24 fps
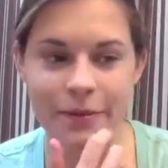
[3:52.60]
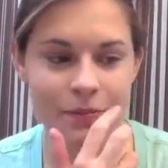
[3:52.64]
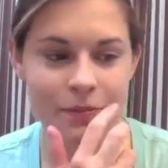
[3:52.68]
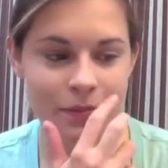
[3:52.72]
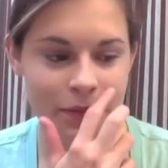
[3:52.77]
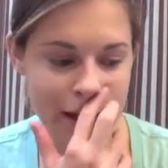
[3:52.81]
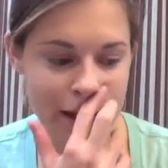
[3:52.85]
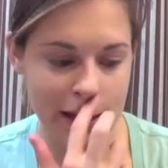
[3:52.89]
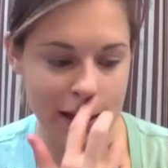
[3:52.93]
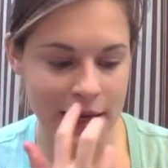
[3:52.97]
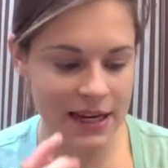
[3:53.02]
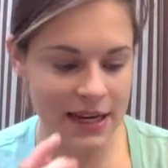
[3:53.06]

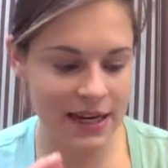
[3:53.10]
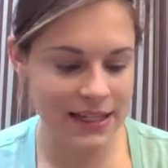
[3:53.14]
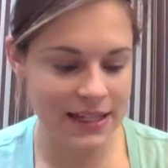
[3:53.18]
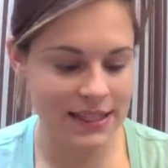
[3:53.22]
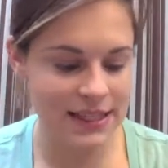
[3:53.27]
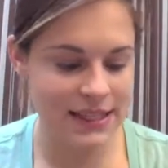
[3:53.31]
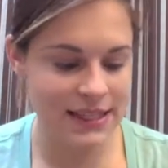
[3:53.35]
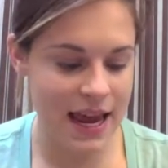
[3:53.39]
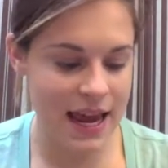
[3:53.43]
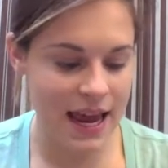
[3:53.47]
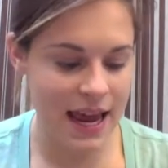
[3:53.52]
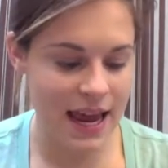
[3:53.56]
it's
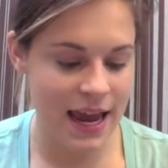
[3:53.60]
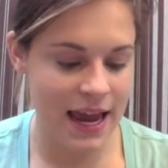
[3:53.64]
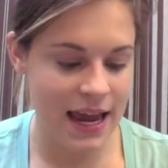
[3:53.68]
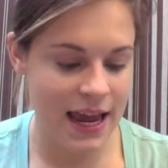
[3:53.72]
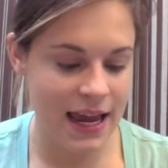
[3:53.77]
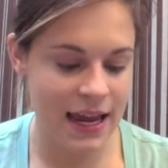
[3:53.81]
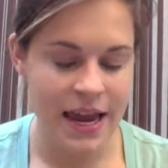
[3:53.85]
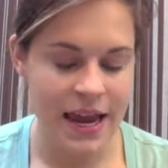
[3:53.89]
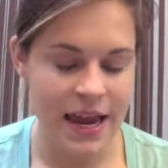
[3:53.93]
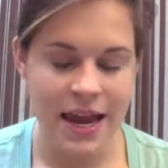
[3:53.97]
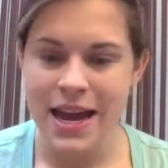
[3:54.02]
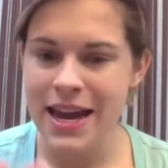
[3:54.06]
a
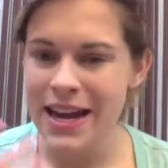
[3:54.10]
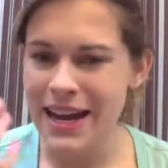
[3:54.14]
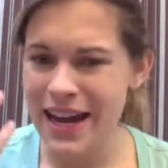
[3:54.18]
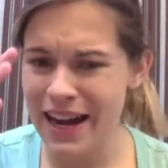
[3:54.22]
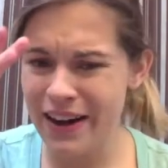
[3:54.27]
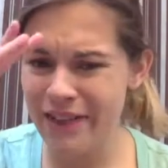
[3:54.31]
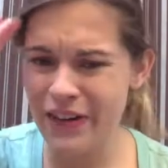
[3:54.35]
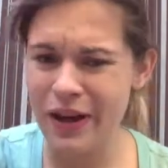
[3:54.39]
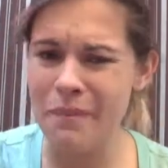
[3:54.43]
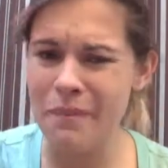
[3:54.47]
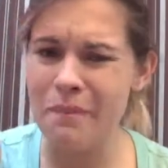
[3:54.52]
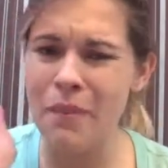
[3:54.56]
kind of like a
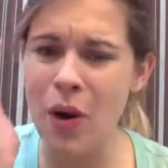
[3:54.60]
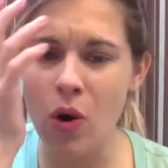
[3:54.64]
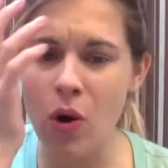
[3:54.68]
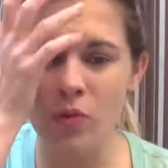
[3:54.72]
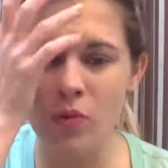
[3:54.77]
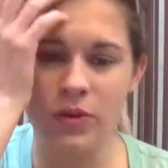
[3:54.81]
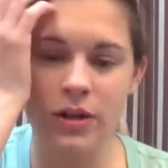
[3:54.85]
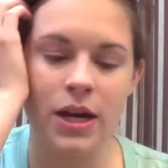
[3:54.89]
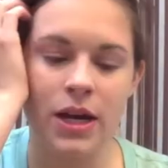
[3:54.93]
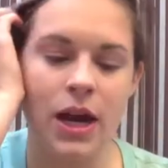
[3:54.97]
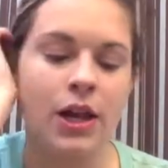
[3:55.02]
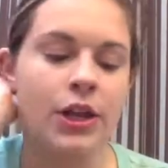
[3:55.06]
bone
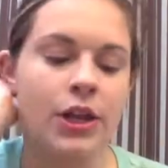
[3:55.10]
color.